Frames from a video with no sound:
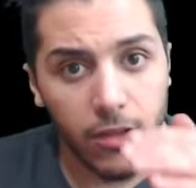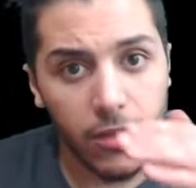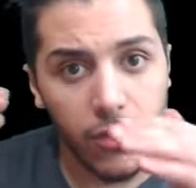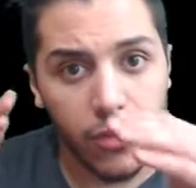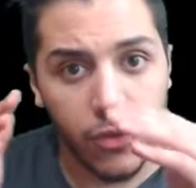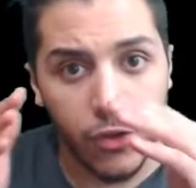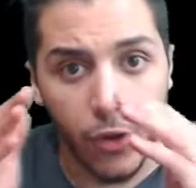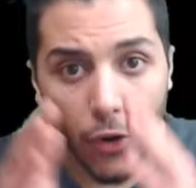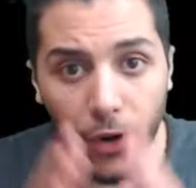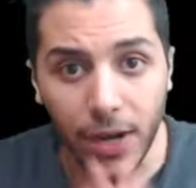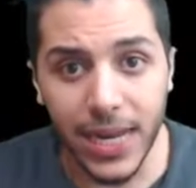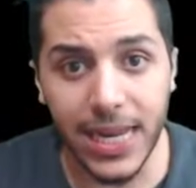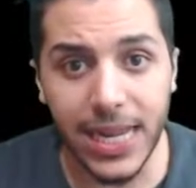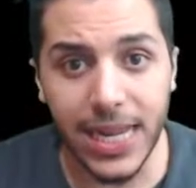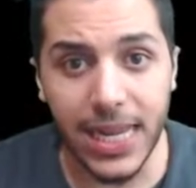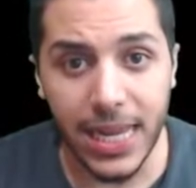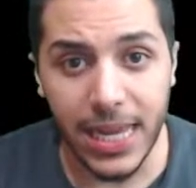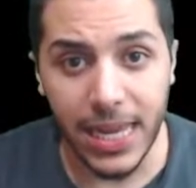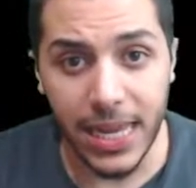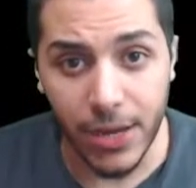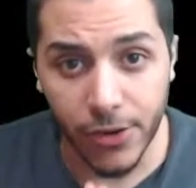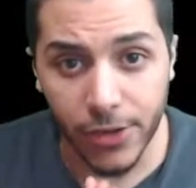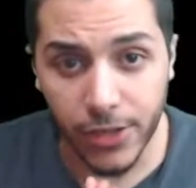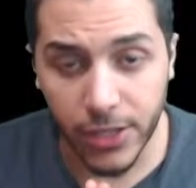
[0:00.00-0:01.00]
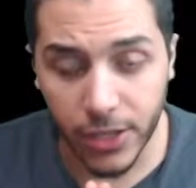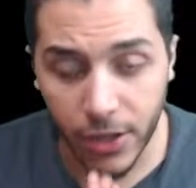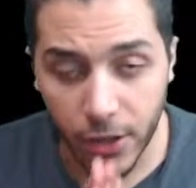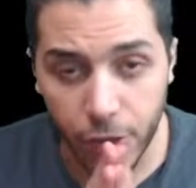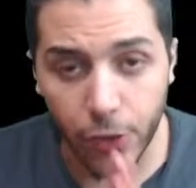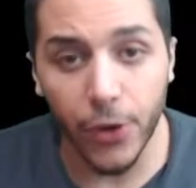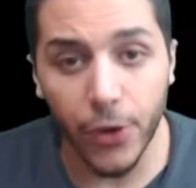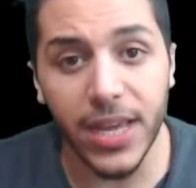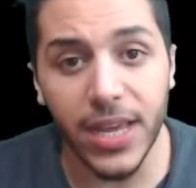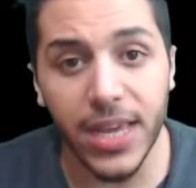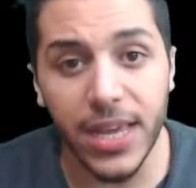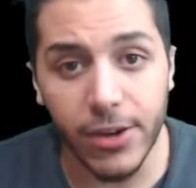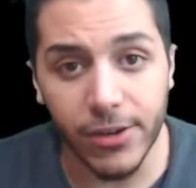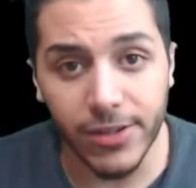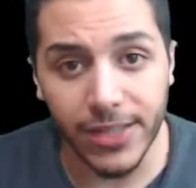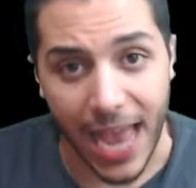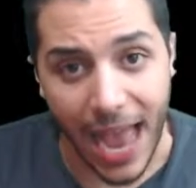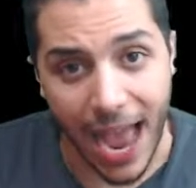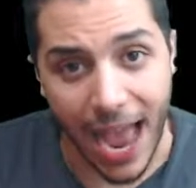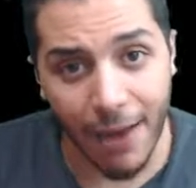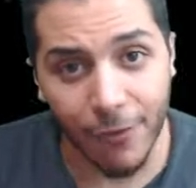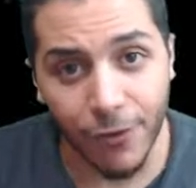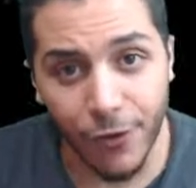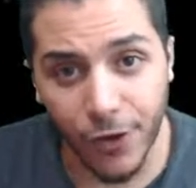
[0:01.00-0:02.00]
30 years
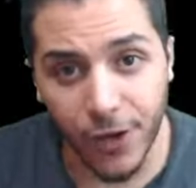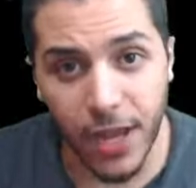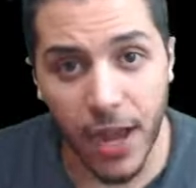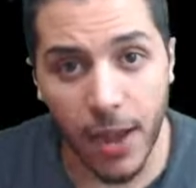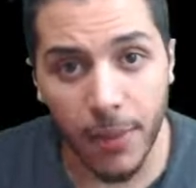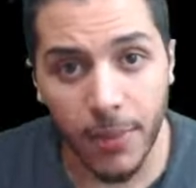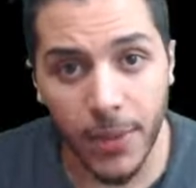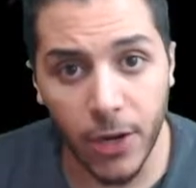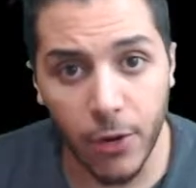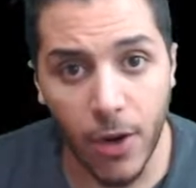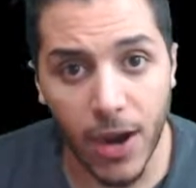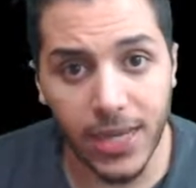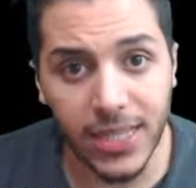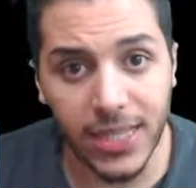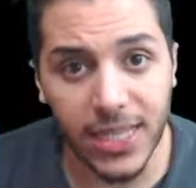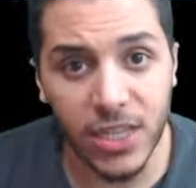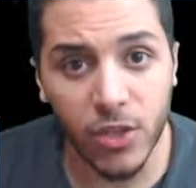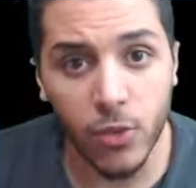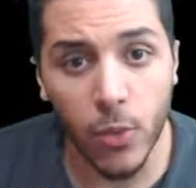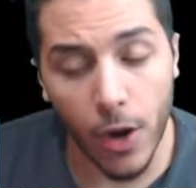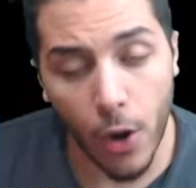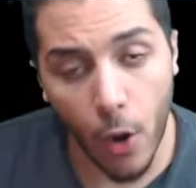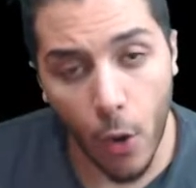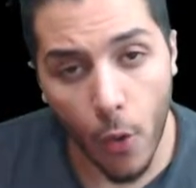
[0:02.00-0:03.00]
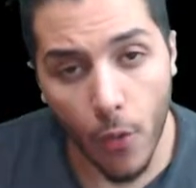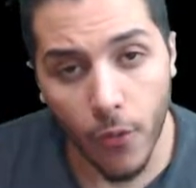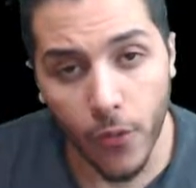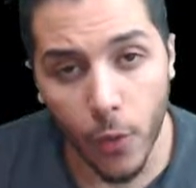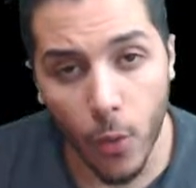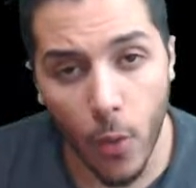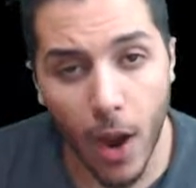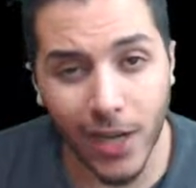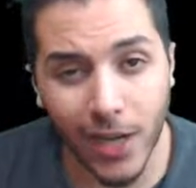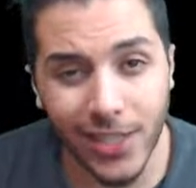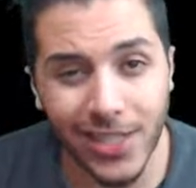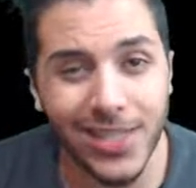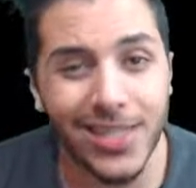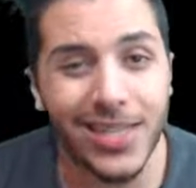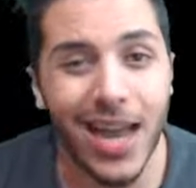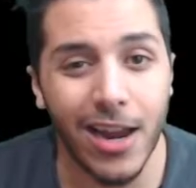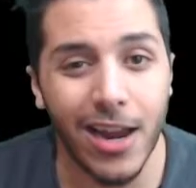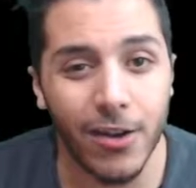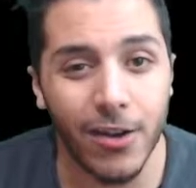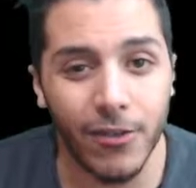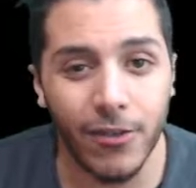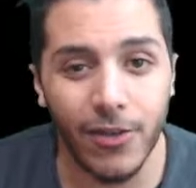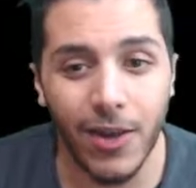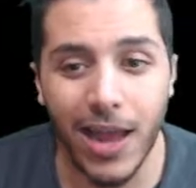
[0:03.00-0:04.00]
after the Omnic Crisis, where Overwatch is
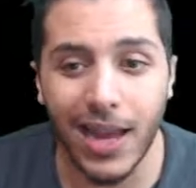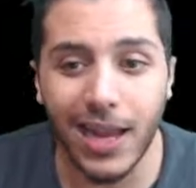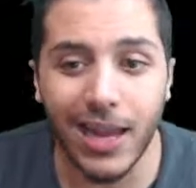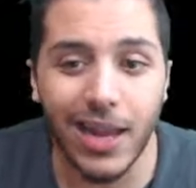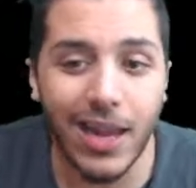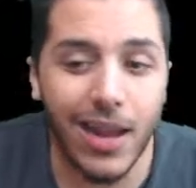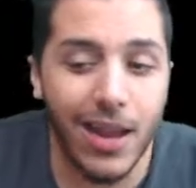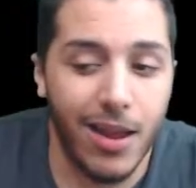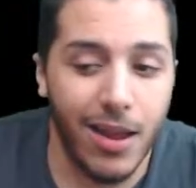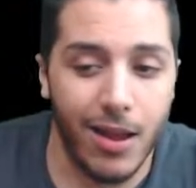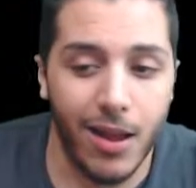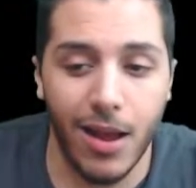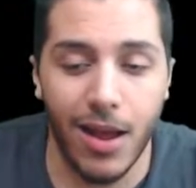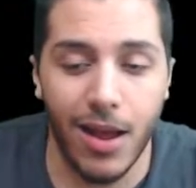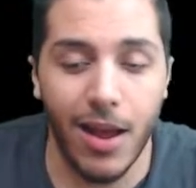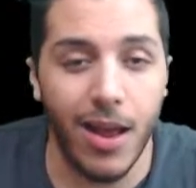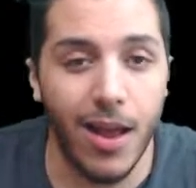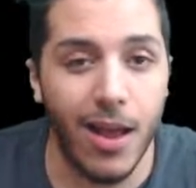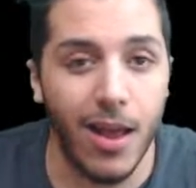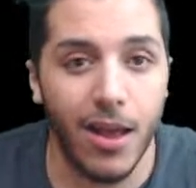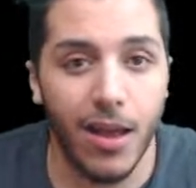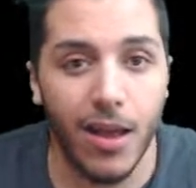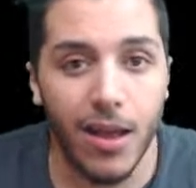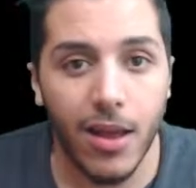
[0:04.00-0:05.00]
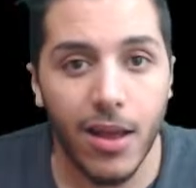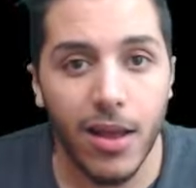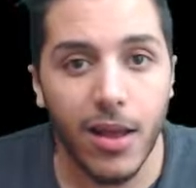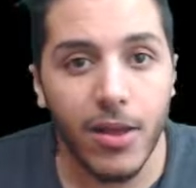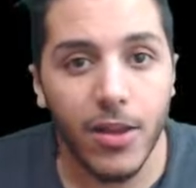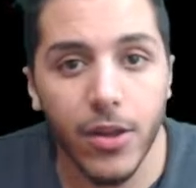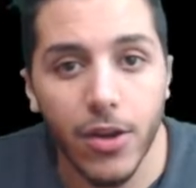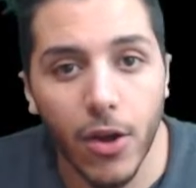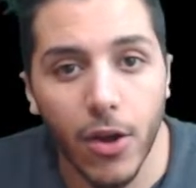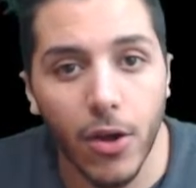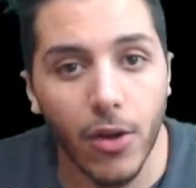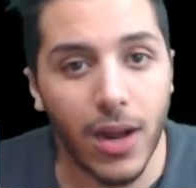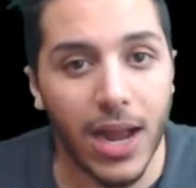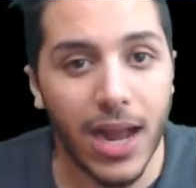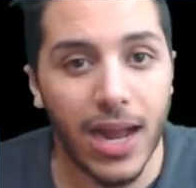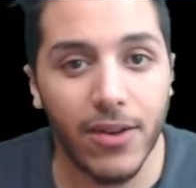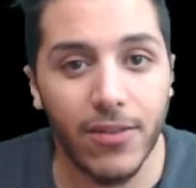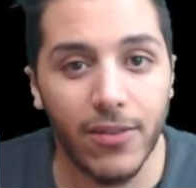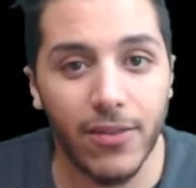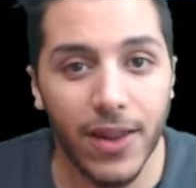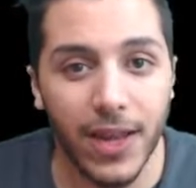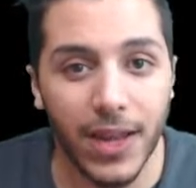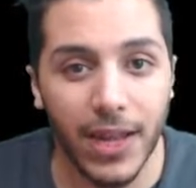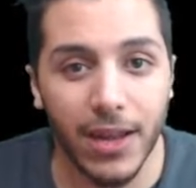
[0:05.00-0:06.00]
kind of like, kind
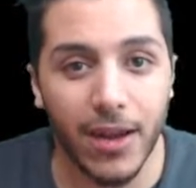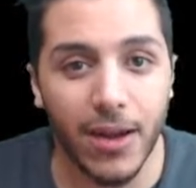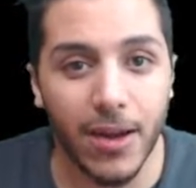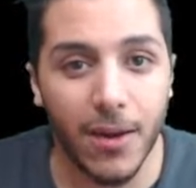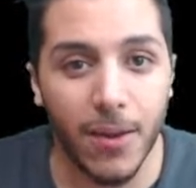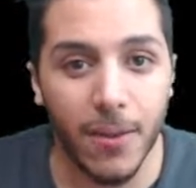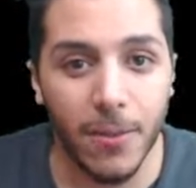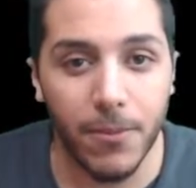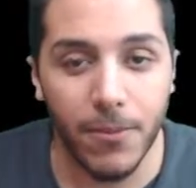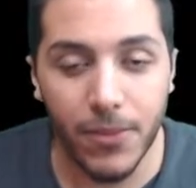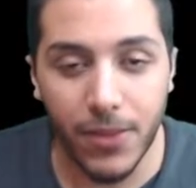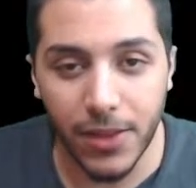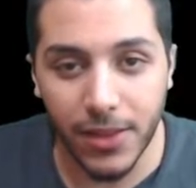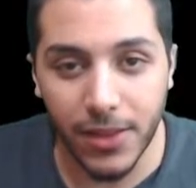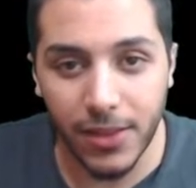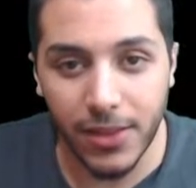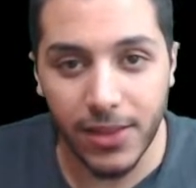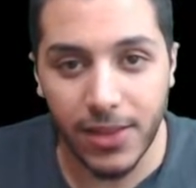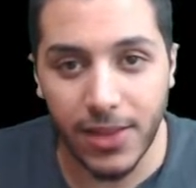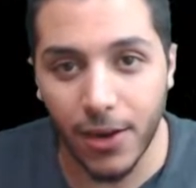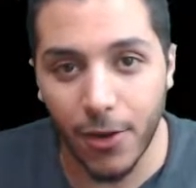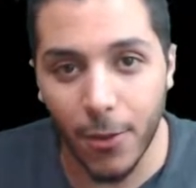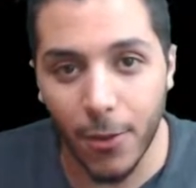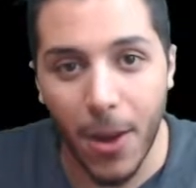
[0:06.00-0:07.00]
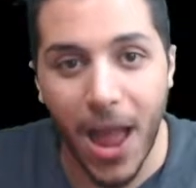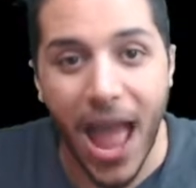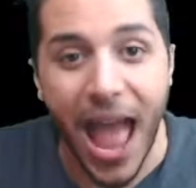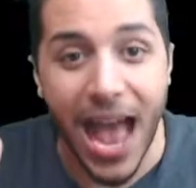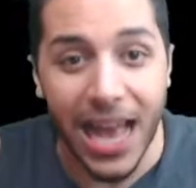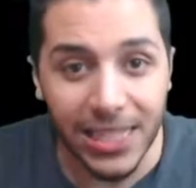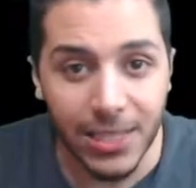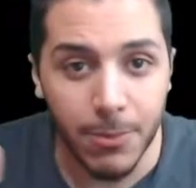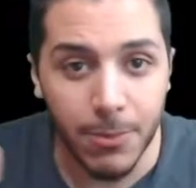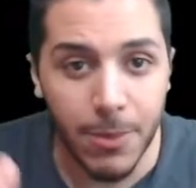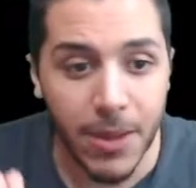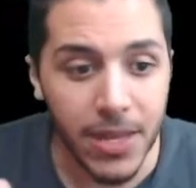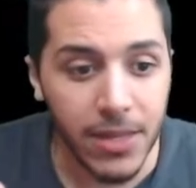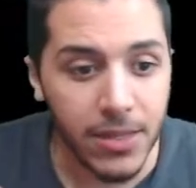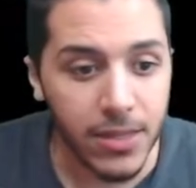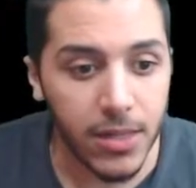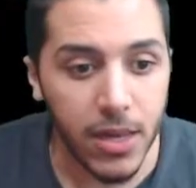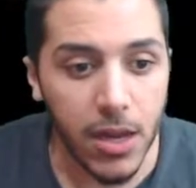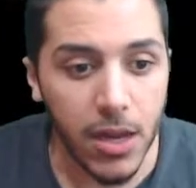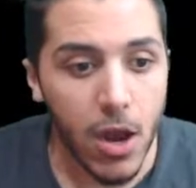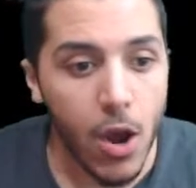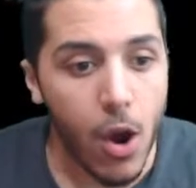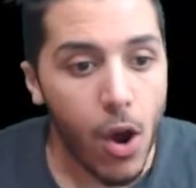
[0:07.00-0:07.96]
of like their has-beens?